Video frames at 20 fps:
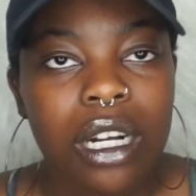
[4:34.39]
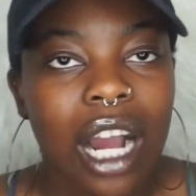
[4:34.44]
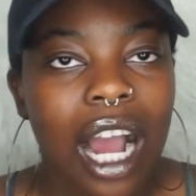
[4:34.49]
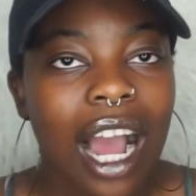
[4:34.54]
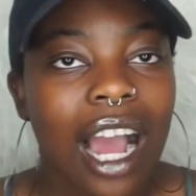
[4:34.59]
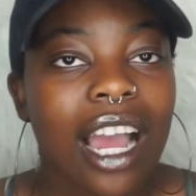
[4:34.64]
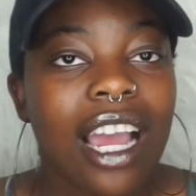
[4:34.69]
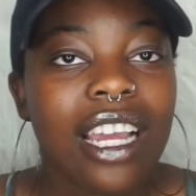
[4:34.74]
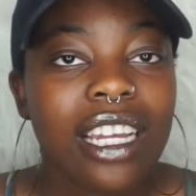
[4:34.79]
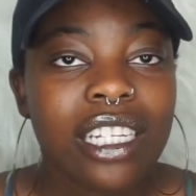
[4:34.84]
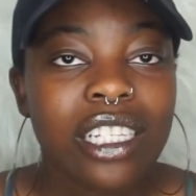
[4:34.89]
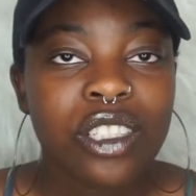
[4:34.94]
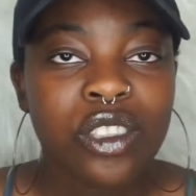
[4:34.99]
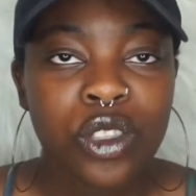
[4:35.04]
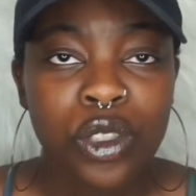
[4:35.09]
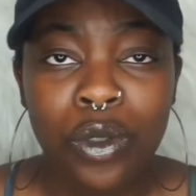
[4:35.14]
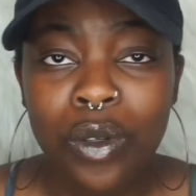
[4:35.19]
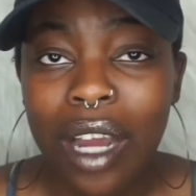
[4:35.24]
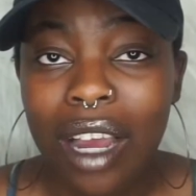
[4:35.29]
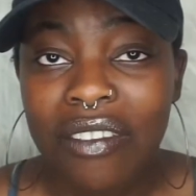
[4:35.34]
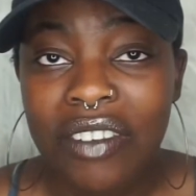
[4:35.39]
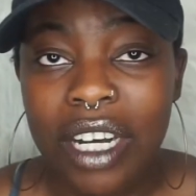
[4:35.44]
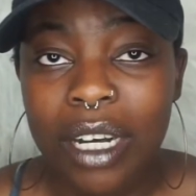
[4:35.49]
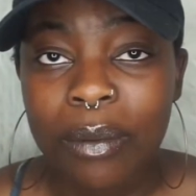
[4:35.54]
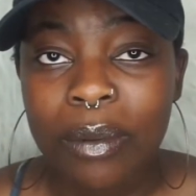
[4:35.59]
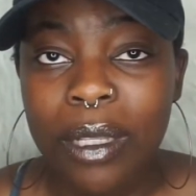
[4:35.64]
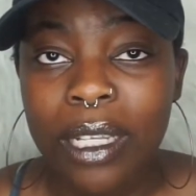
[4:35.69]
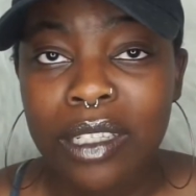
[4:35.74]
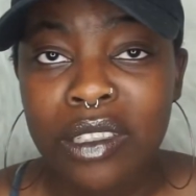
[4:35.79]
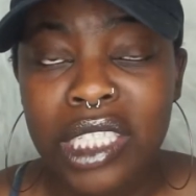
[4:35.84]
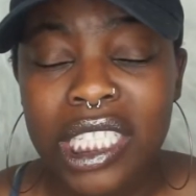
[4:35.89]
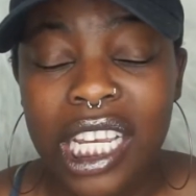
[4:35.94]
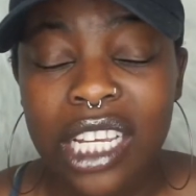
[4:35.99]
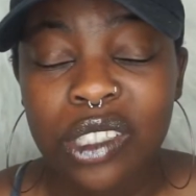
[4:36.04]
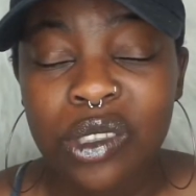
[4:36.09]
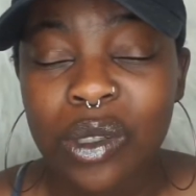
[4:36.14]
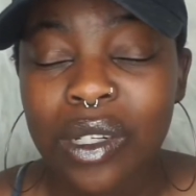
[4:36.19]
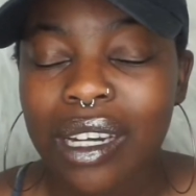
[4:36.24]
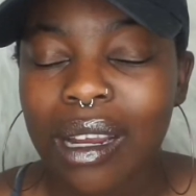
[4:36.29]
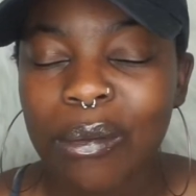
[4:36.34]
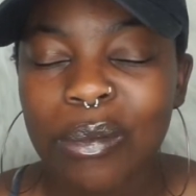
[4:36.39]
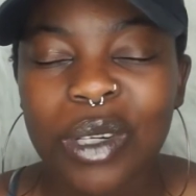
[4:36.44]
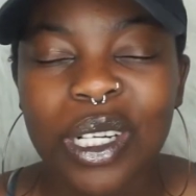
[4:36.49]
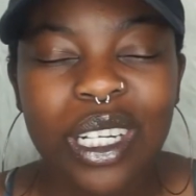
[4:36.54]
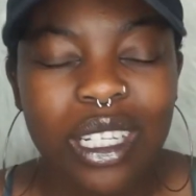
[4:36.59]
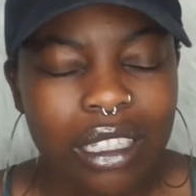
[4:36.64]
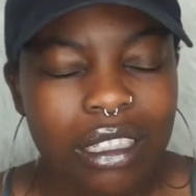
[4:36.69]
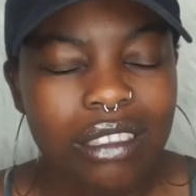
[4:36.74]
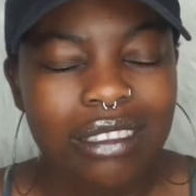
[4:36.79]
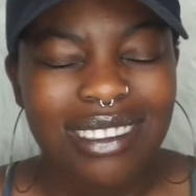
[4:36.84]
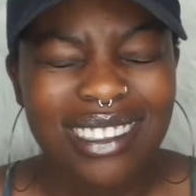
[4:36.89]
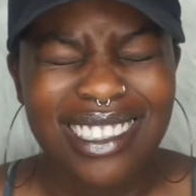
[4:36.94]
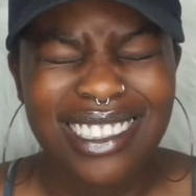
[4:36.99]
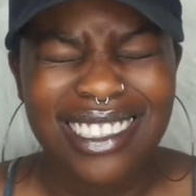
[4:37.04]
I do have an upload schedule, and I'm gonna